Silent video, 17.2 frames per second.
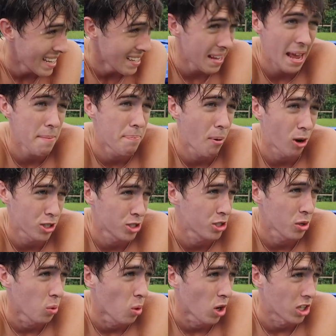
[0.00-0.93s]
it, it
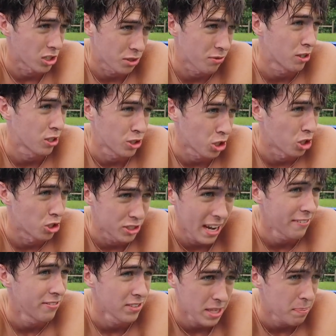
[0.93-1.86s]
partially worked for sure.
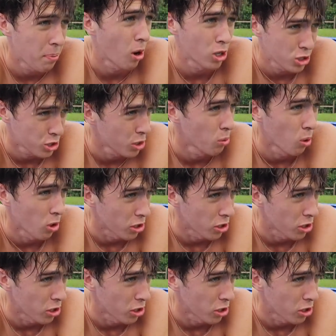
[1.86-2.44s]
Definitely partially